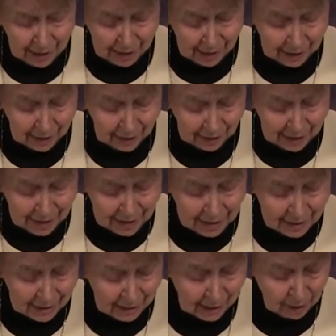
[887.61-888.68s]
and
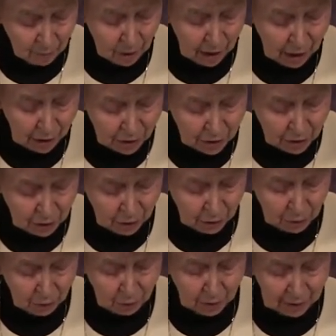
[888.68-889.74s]
lead them unto